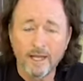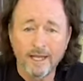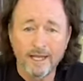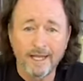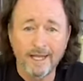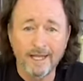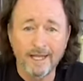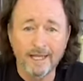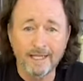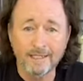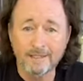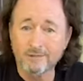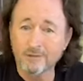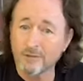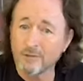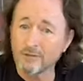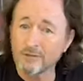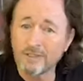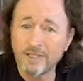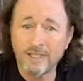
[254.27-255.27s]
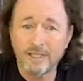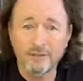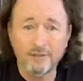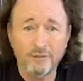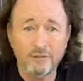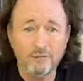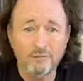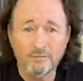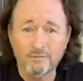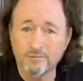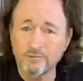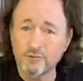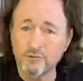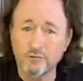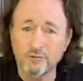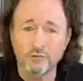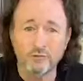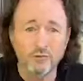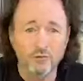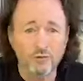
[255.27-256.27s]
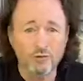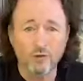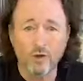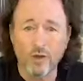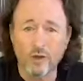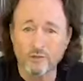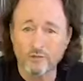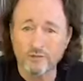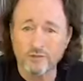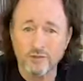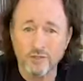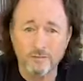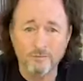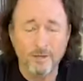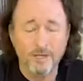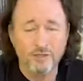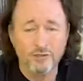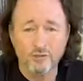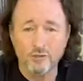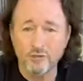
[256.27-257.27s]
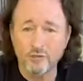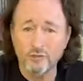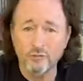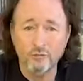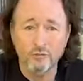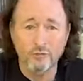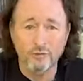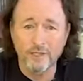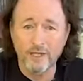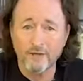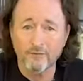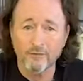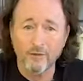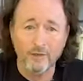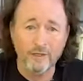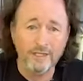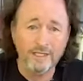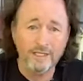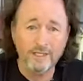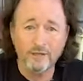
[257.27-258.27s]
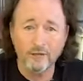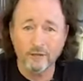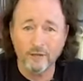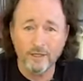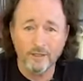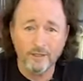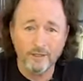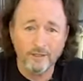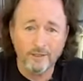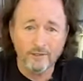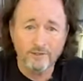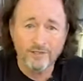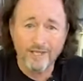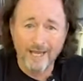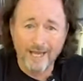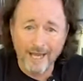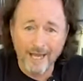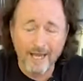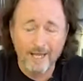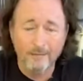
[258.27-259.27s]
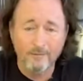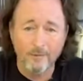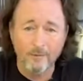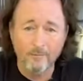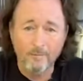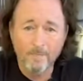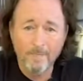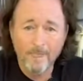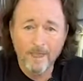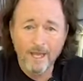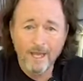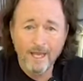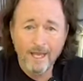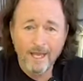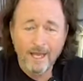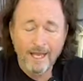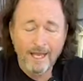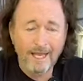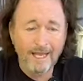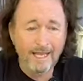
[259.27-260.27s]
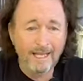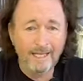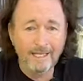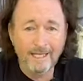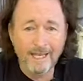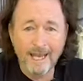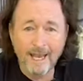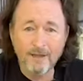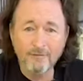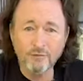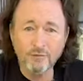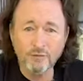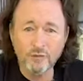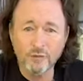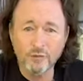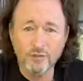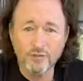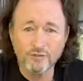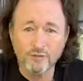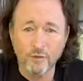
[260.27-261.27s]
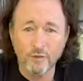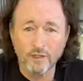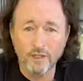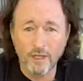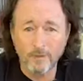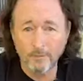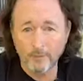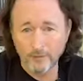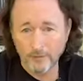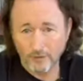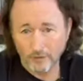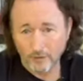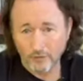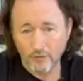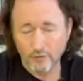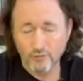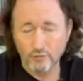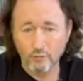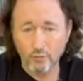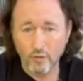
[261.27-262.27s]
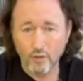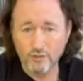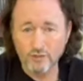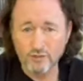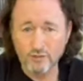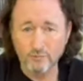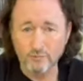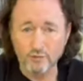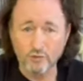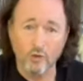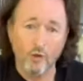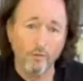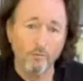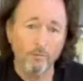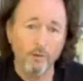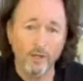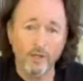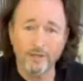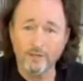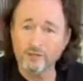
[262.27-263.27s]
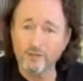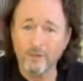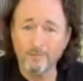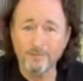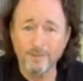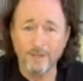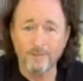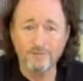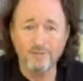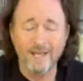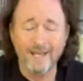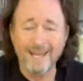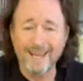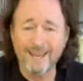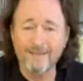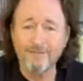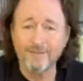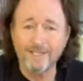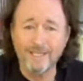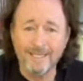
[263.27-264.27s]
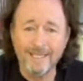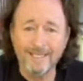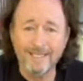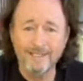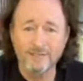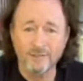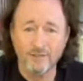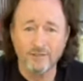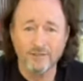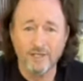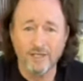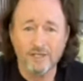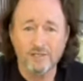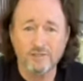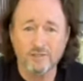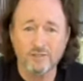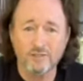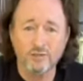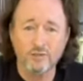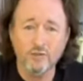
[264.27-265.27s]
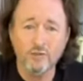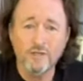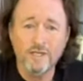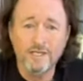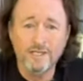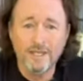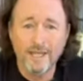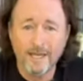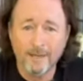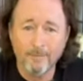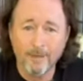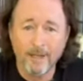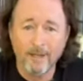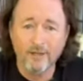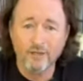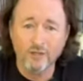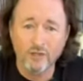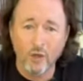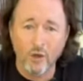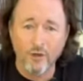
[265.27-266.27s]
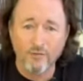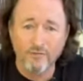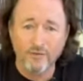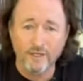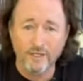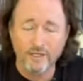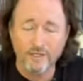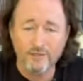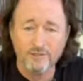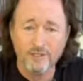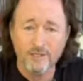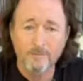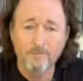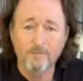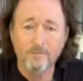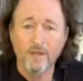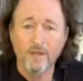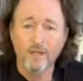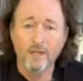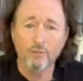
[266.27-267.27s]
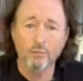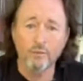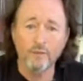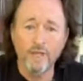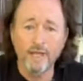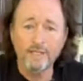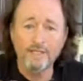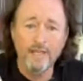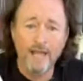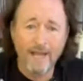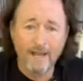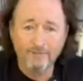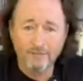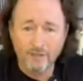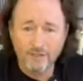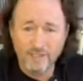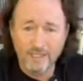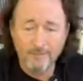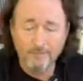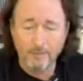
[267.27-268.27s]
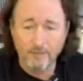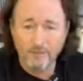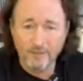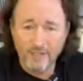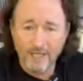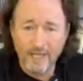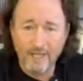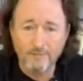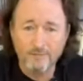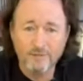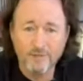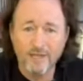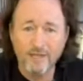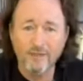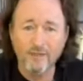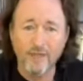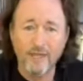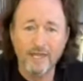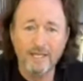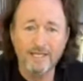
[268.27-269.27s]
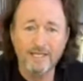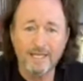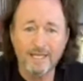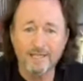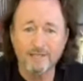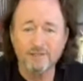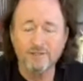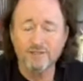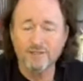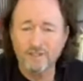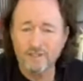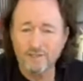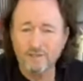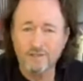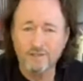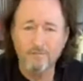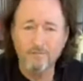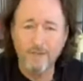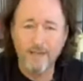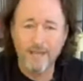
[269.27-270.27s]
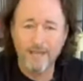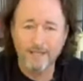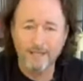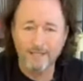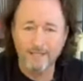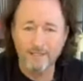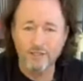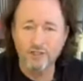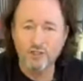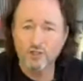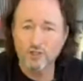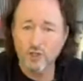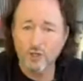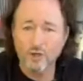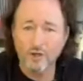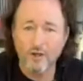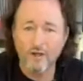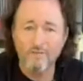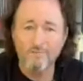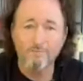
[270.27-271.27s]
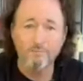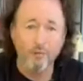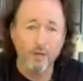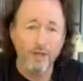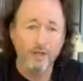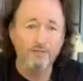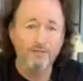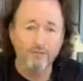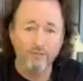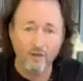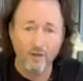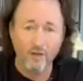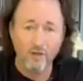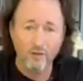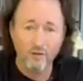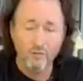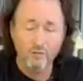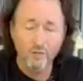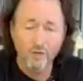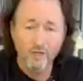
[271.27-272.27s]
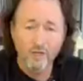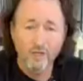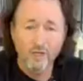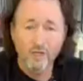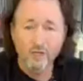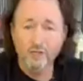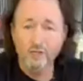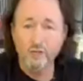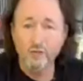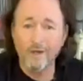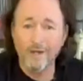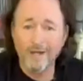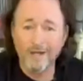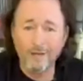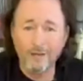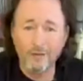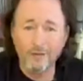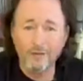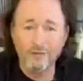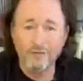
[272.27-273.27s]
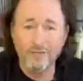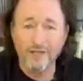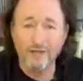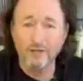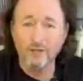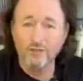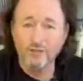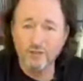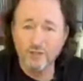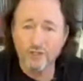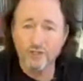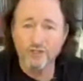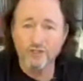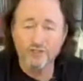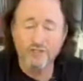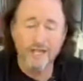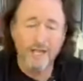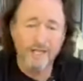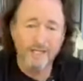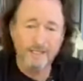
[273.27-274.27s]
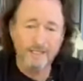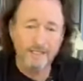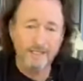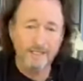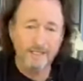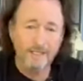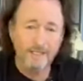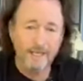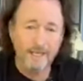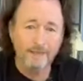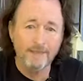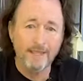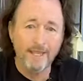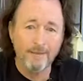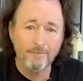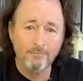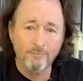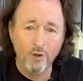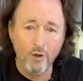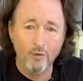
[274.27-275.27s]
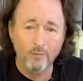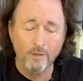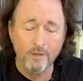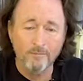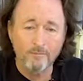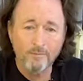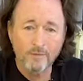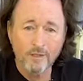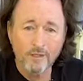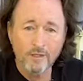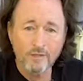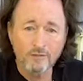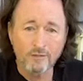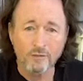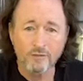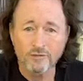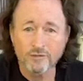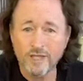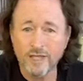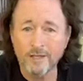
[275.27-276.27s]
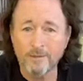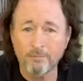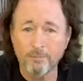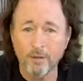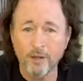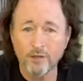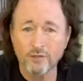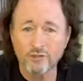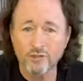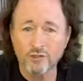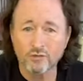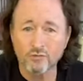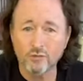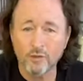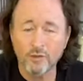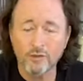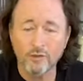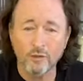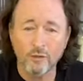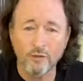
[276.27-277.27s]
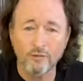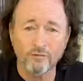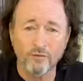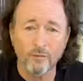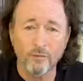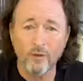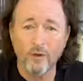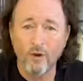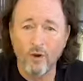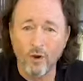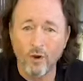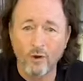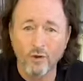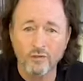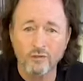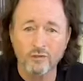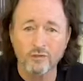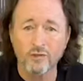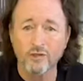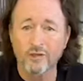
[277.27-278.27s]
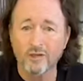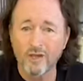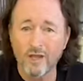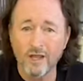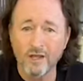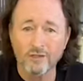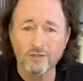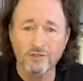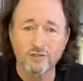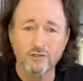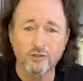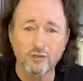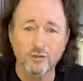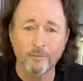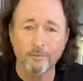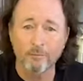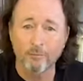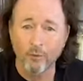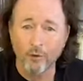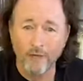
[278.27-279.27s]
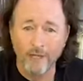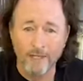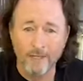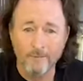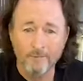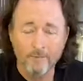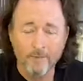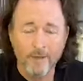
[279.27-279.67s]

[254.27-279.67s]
And so again, you drew straws to see, make sure you were never on either end of this animal. And after doing this for a couple of years and watching them draw blood and sometimes not having any success, because the unique thing about a dolphin is when they dive to deeper depths, they can systematically shut off blood flow to areas that are just not needed at that moment. So instead, the blood is just really going from the heart to the lungs and to the brain.